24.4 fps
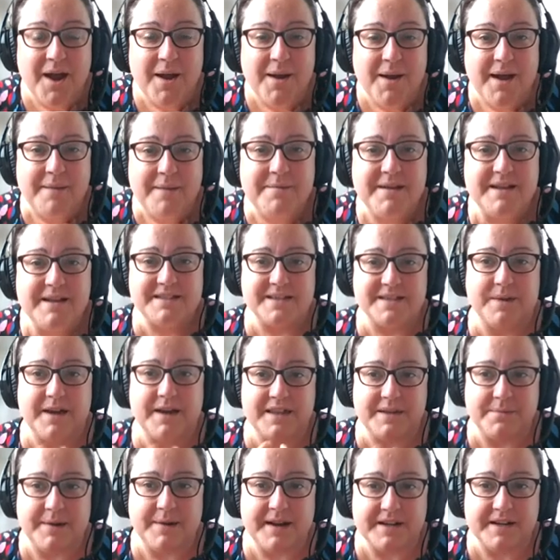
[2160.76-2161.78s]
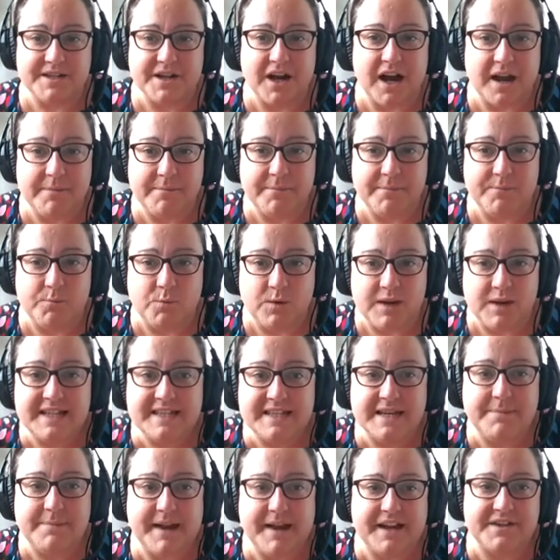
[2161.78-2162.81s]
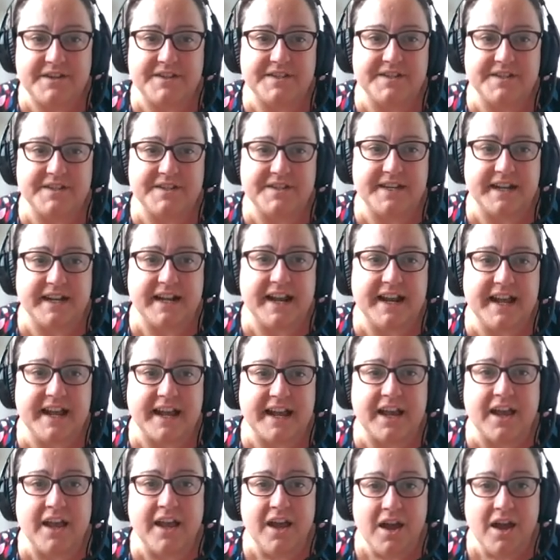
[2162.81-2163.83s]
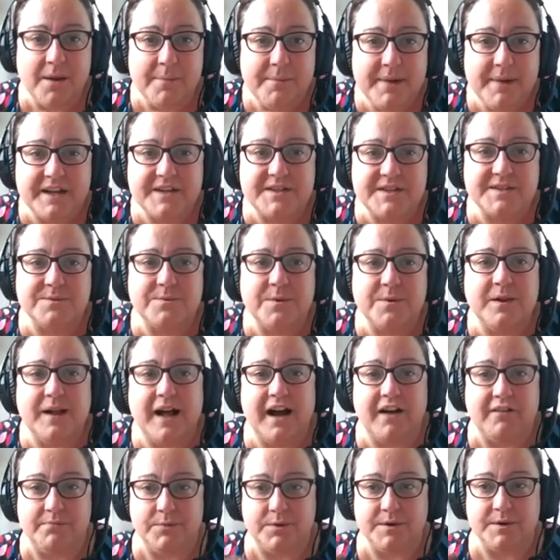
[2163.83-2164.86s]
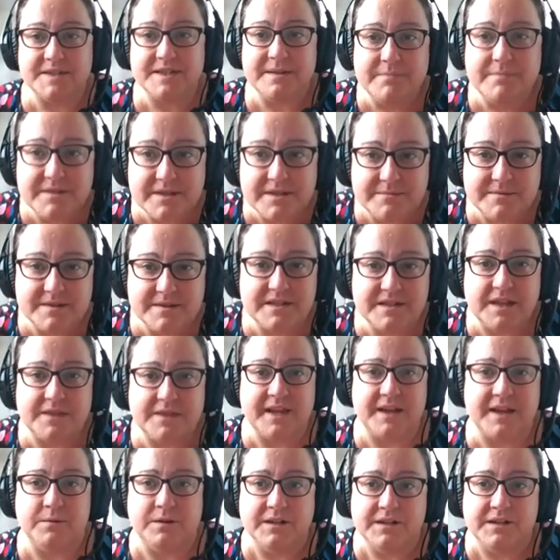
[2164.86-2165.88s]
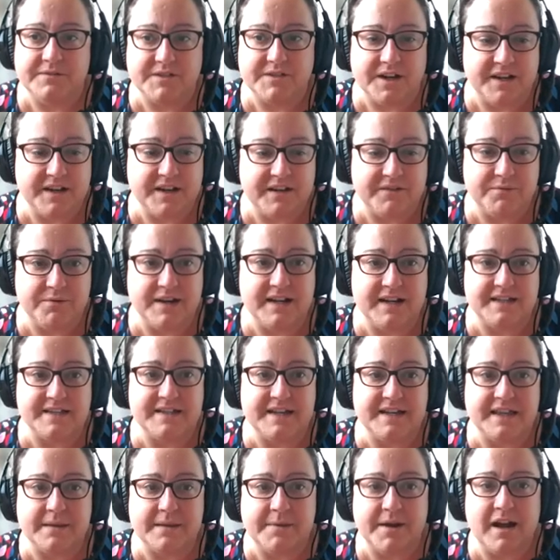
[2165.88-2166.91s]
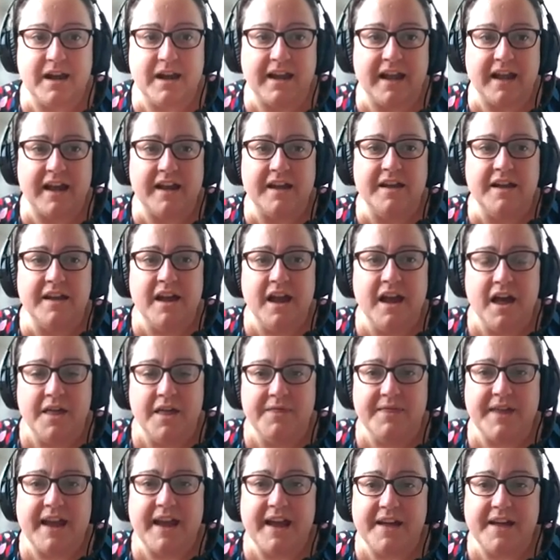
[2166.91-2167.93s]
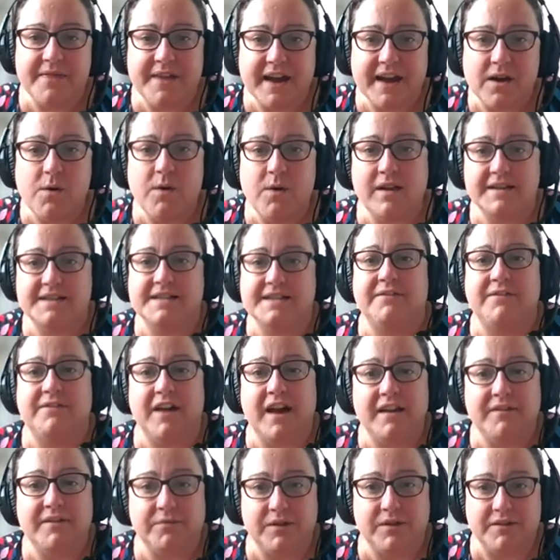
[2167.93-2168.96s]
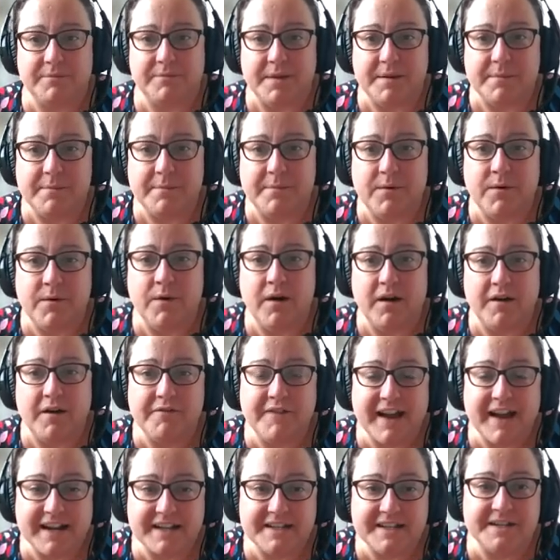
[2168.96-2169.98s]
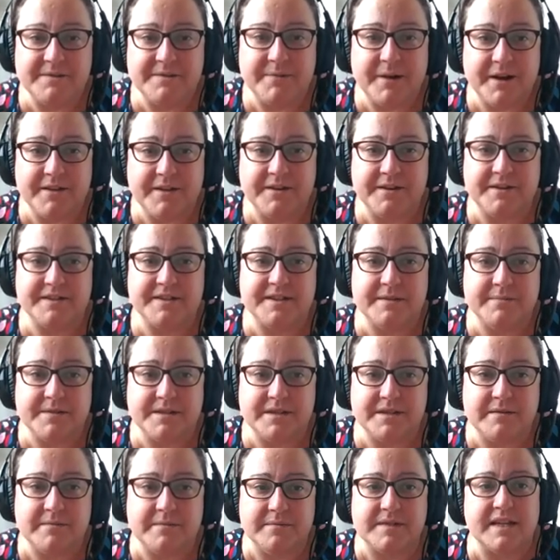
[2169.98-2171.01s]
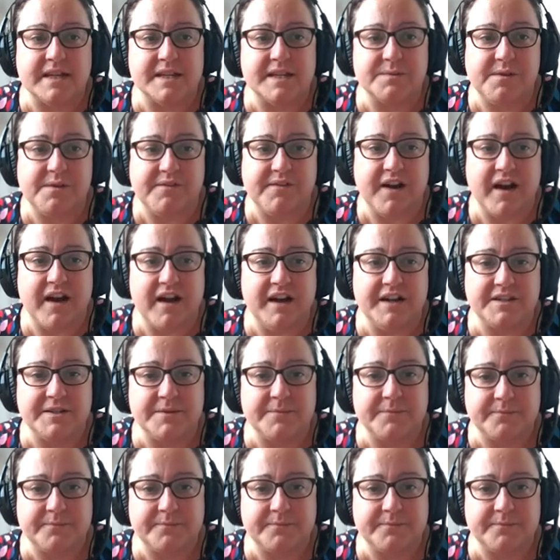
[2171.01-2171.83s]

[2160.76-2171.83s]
it means that by the time we see patients in clinic, patients will have more symptoms than they would have done if we had seen them earlier. Their quality of life will have been more affected by those symptoms, as we've heard.